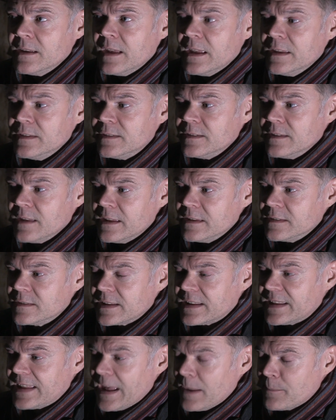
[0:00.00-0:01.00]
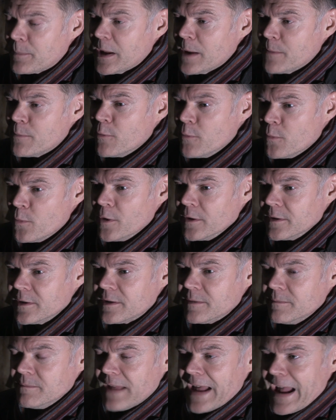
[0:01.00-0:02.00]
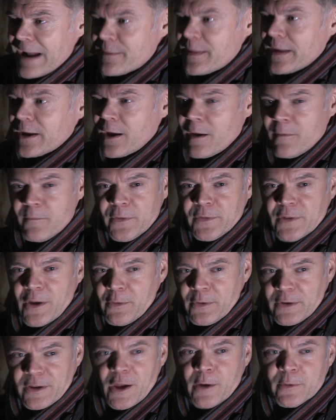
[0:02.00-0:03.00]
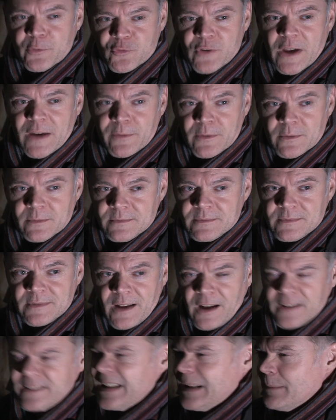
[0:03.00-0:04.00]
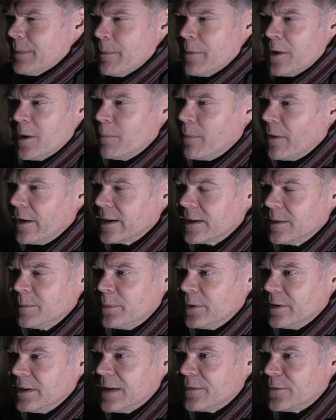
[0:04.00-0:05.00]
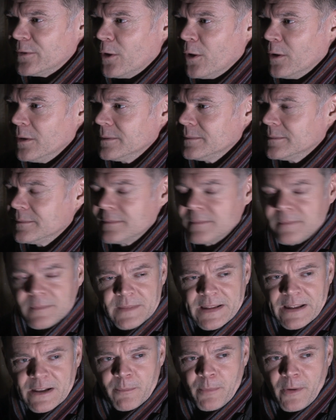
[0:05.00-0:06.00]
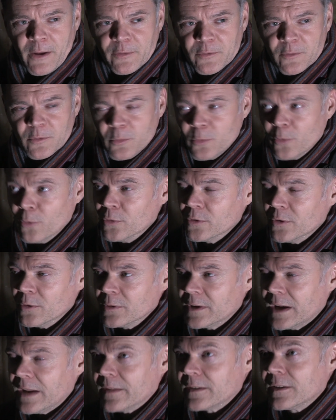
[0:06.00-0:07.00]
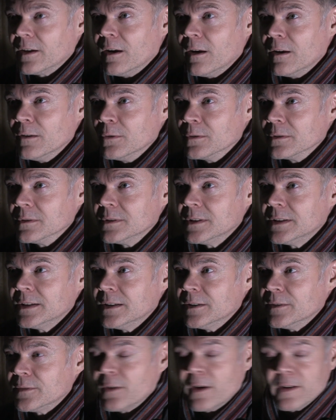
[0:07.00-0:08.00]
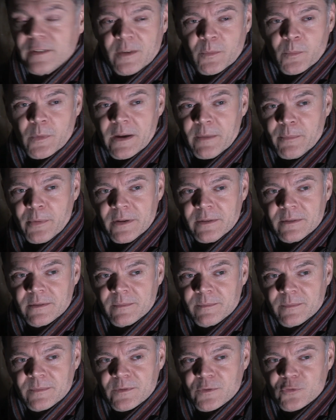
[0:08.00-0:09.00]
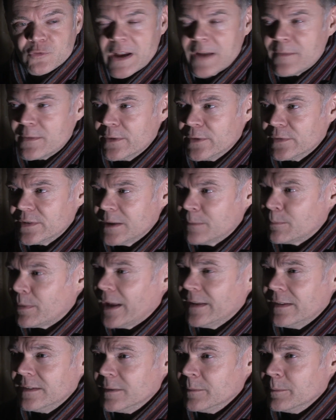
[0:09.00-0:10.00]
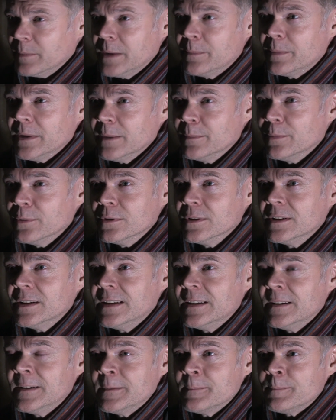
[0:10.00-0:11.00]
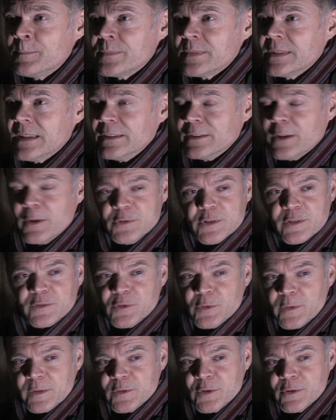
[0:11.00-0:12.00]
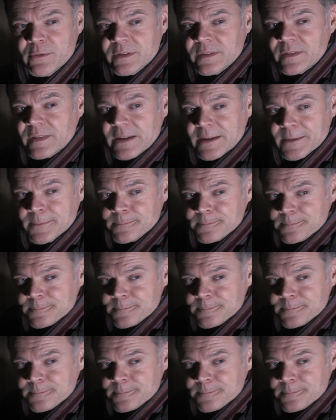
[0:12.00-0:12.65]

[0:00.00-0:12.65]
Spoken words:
is to get people out of their comfort zone and go and travel. Ideally by motorbike, but if not, get on a bus or walk or get in a car or fly somewhere, but travel and see places and meet people, and don't just do the tourist thing.